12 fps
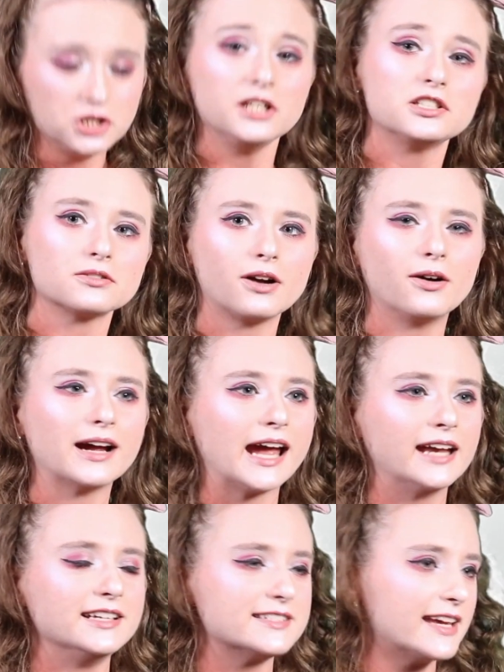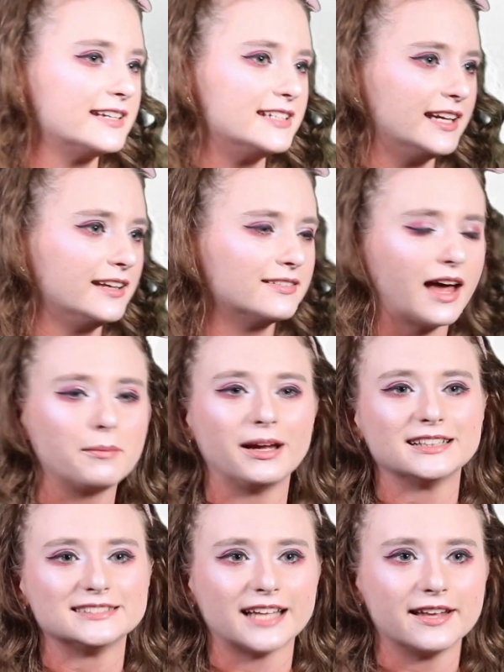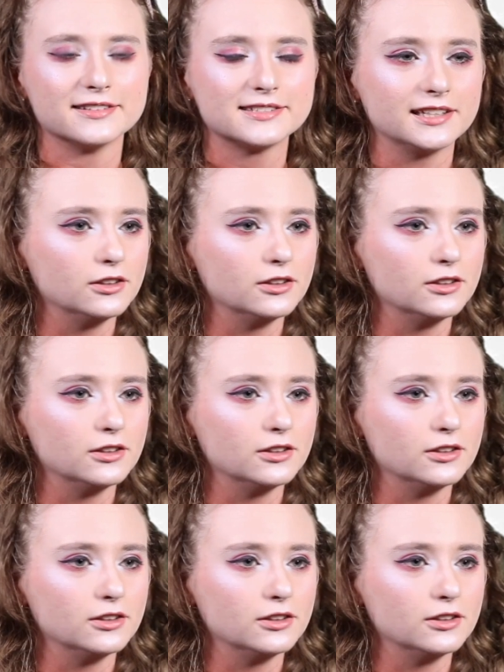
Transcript: Junichiro again, he's 18. That makes sense.